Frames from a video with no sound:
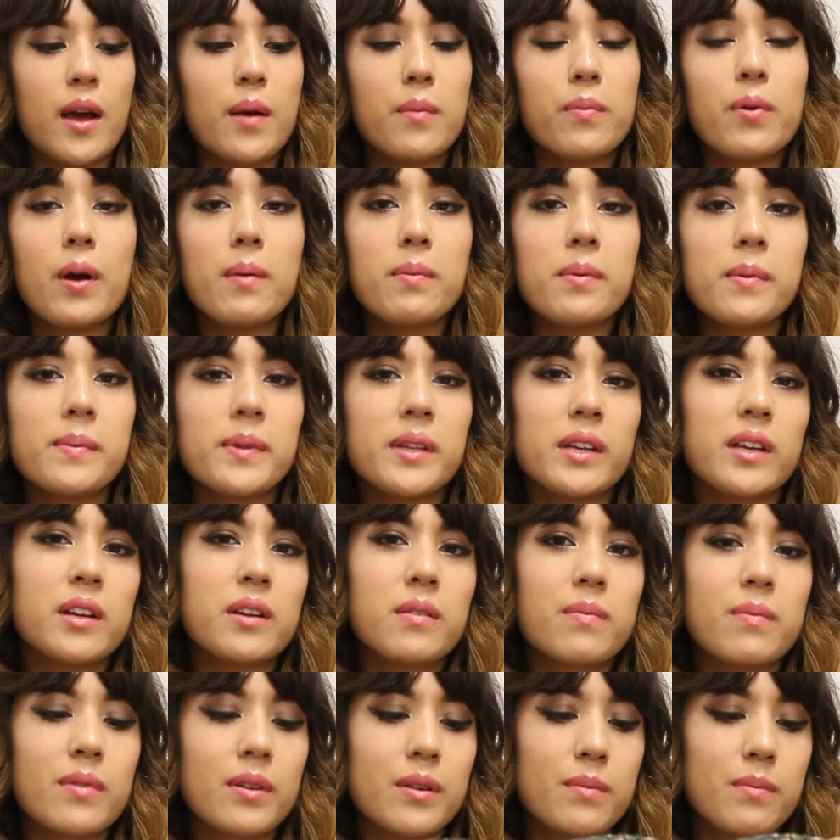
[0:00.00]
I'm probably
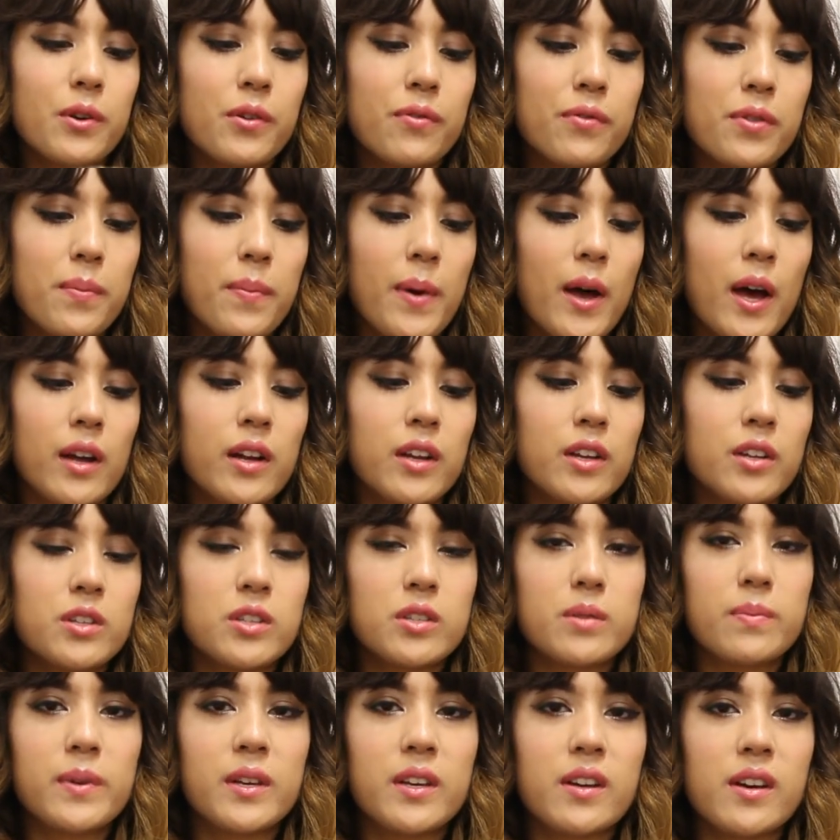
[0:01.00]
going to remove the padding
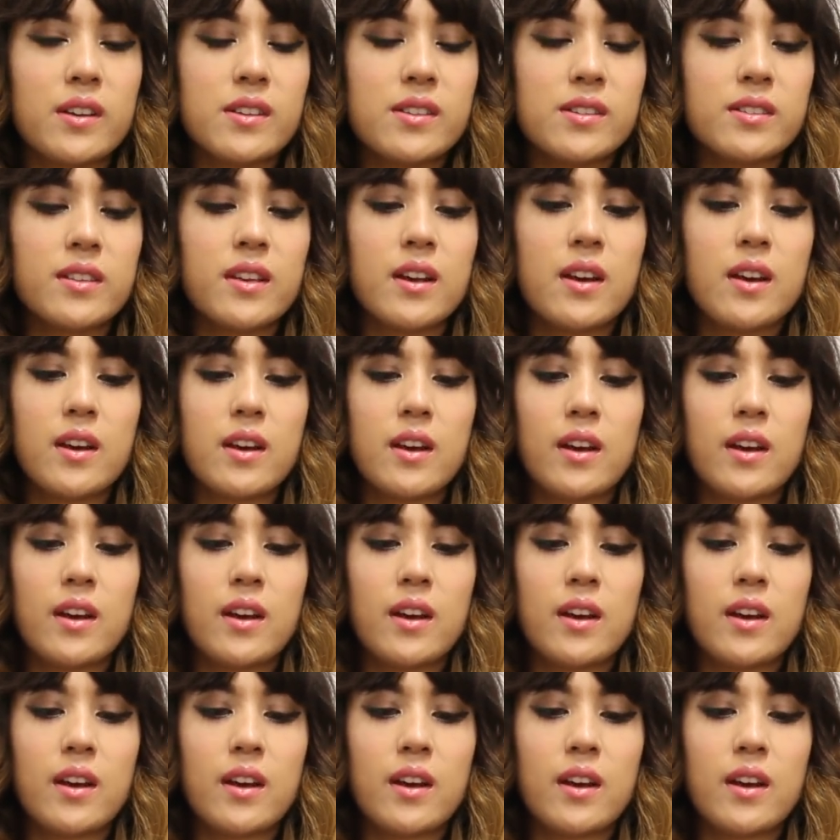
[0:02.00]
just because